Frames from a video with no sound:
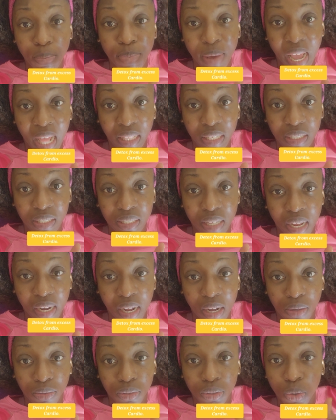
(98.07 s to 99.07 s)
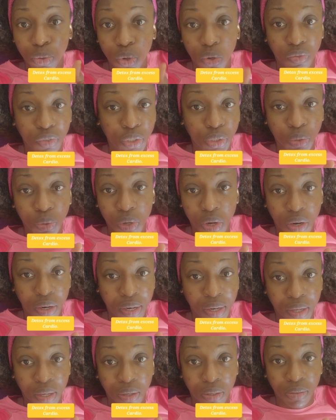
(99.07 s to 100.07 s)
balance that out. Don't overdo
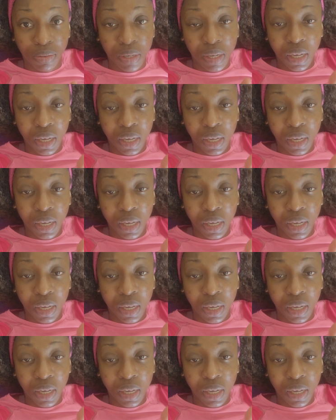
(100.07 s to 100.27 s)
cardio.